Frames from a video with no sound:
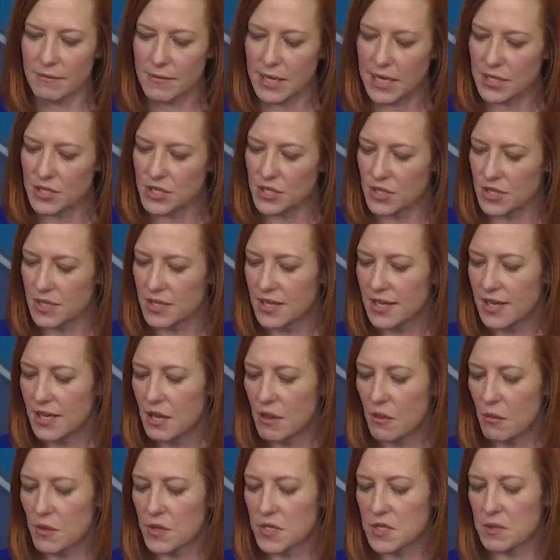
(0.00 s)
Major
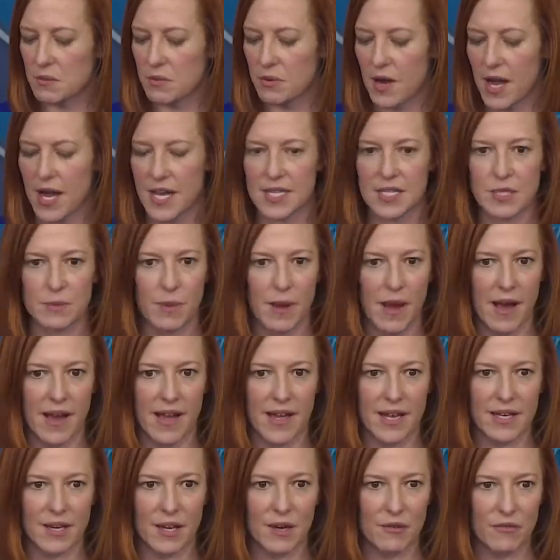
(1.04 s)
was surprised by
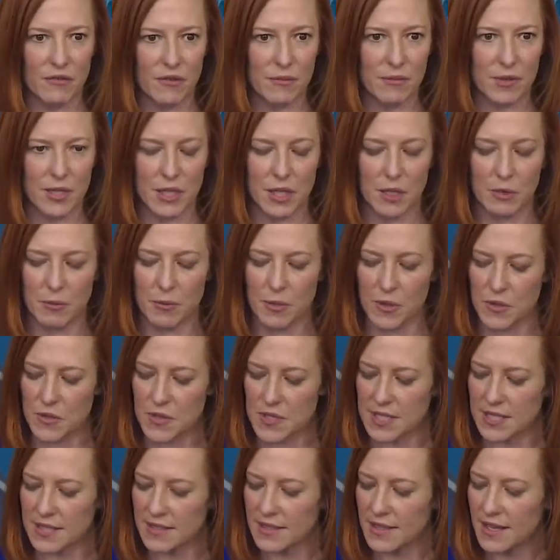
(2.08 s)
an unfamiliar
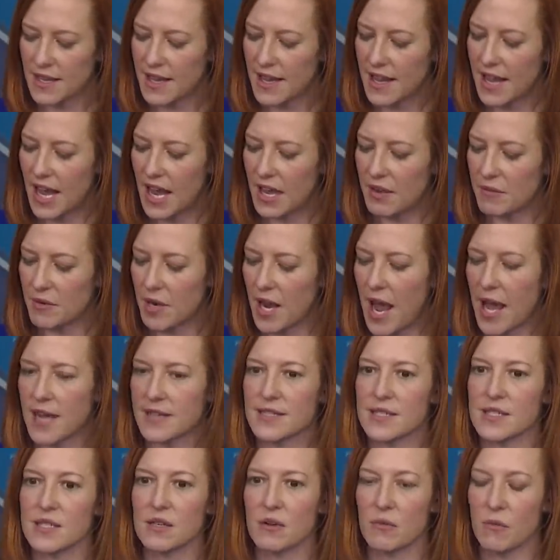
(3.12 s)
person and
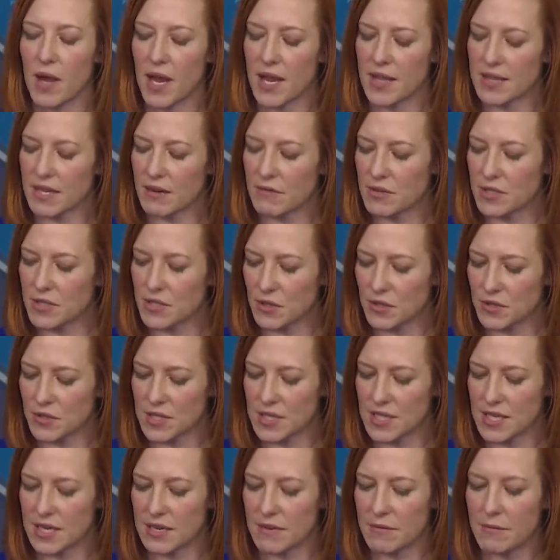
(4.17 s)
reacted in a way that
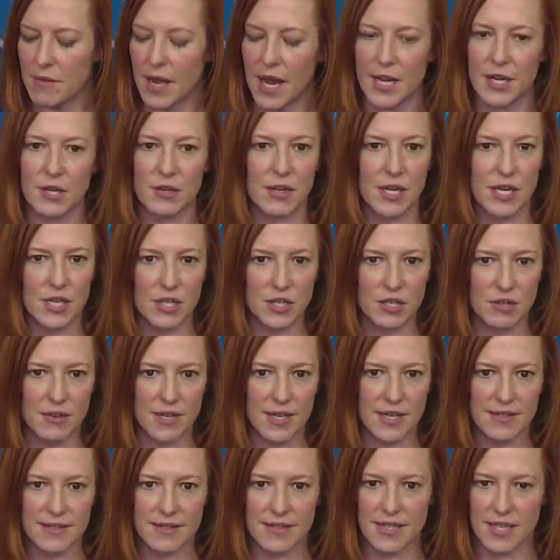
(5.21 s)
resulted in a minor
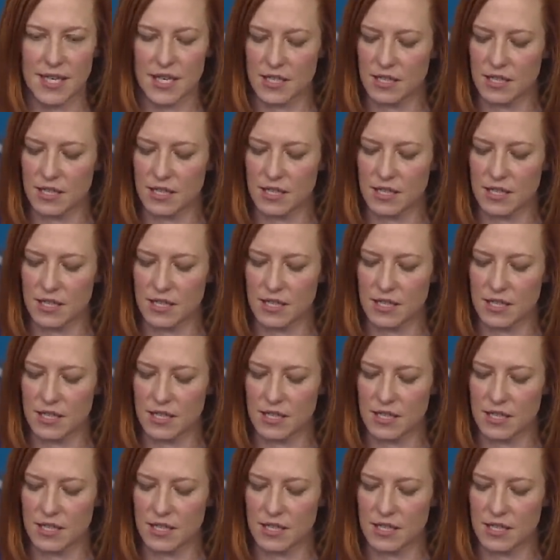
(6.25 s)
injury to the